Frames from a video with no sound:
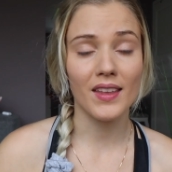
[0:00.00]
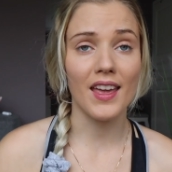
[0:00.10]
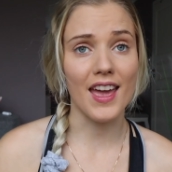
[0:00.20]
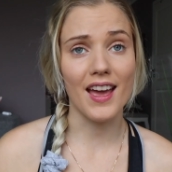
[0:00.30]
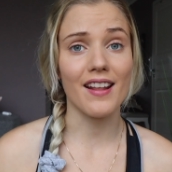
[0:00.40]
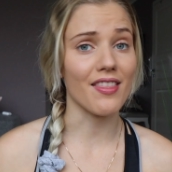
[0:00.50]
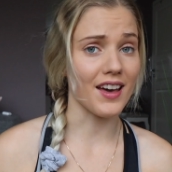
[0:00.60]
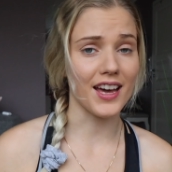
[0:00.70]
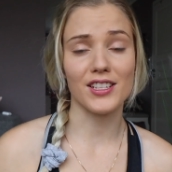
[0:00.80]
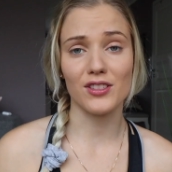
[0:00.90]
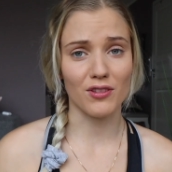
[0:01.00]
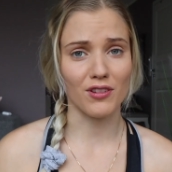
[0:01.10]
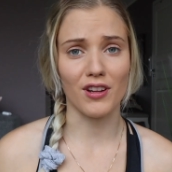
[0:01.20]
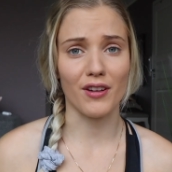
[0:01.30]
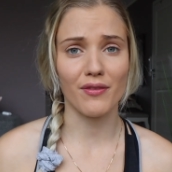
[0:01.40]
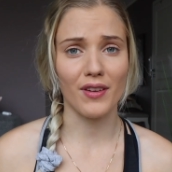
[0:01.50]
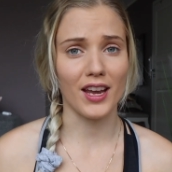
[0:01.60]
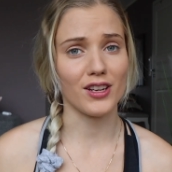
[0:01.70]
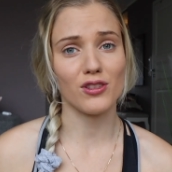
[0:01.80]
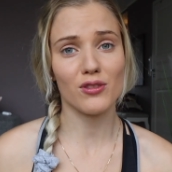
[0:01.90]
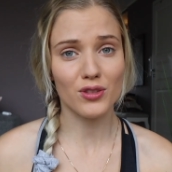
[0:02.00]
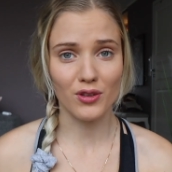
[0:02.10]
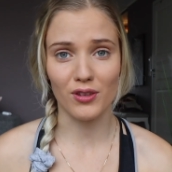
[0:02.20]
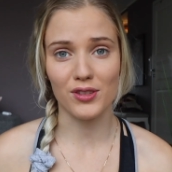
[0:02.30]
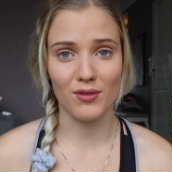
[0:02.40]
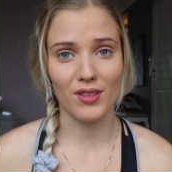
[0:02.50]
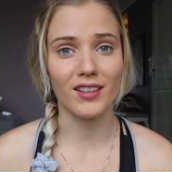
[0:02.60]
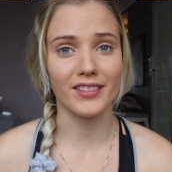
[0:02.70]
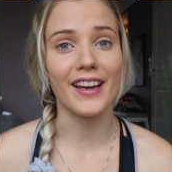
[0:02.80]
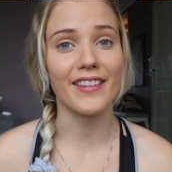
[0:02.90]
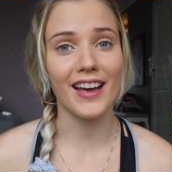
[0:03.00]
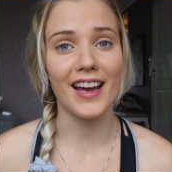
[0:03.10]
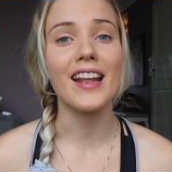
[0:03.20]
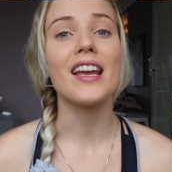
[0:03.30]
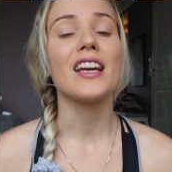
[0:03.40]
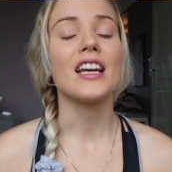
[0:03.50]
and that is good enough and you should also think like that